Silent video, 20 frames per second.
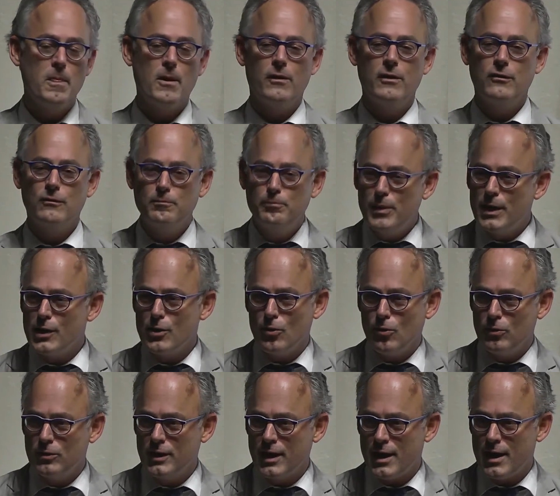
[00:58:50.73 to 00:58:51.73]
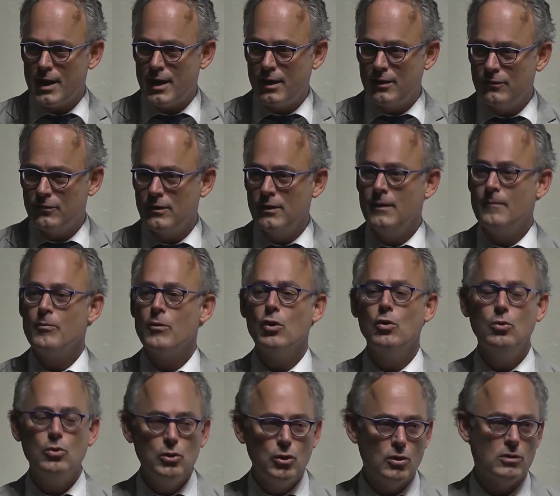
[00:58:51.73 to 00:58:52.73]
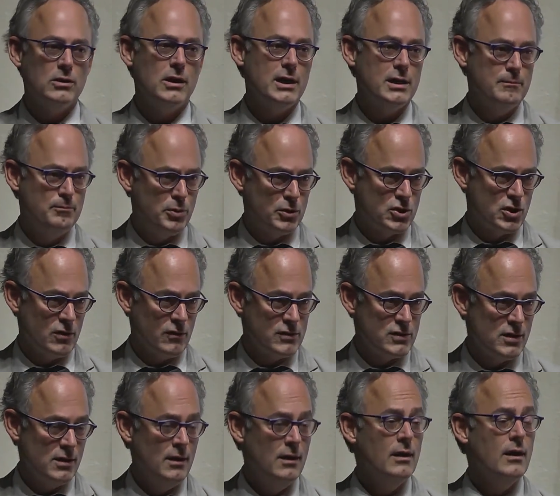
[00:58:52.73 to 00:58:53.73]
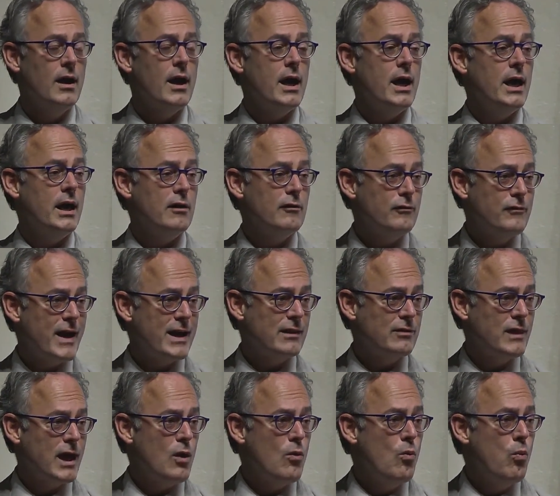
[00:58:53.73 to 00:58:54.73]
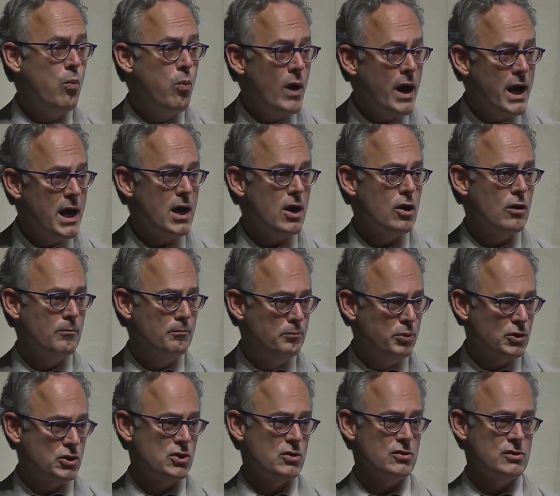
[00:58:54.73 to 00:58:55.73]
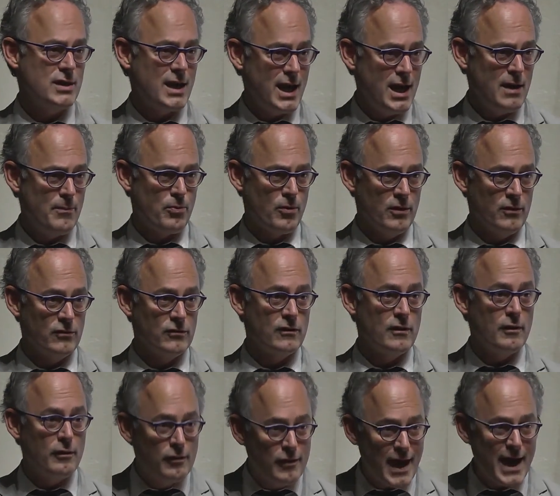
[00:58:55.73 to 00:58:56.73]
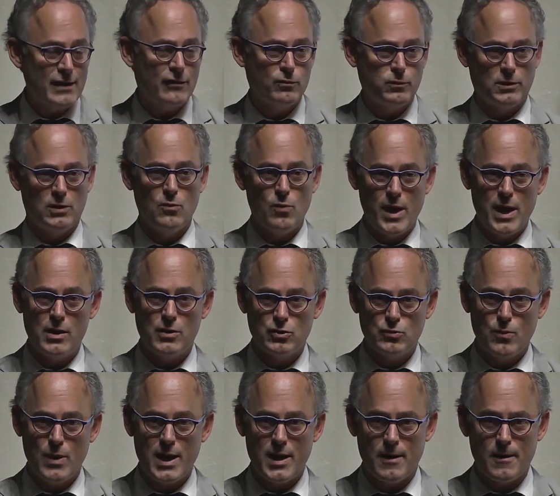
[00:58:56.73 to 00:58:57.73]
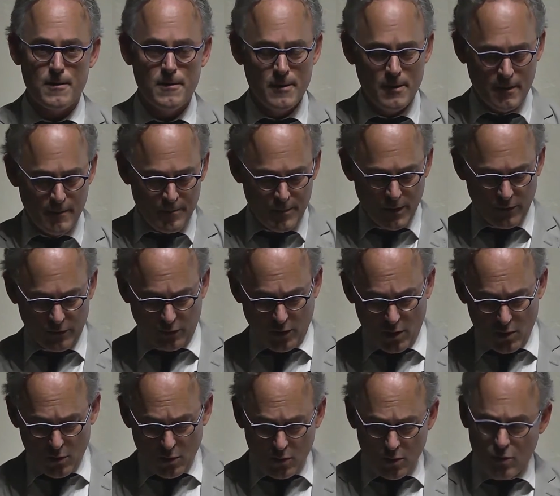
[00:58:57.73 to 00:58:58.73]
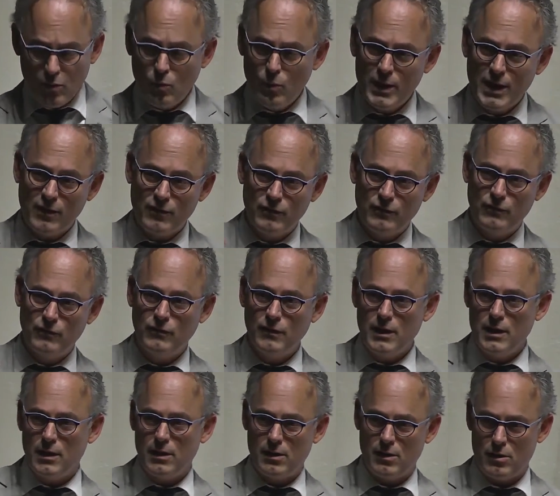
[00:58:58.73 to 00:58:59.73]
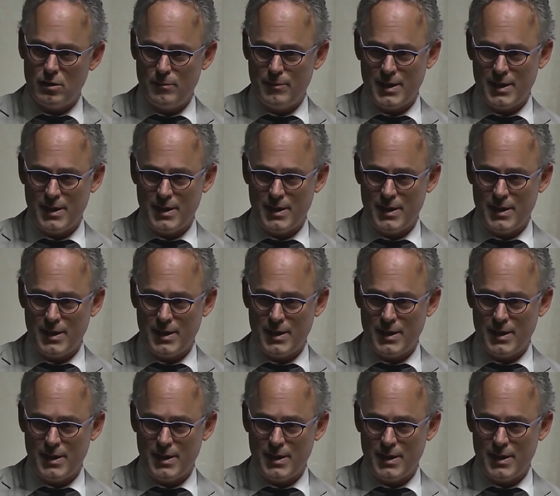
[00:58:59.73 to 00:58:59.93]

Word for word: are these big old guys who look like butchers. And, in fact, they wear butcher's aprons. That's what the waiters wear. So we get seated in our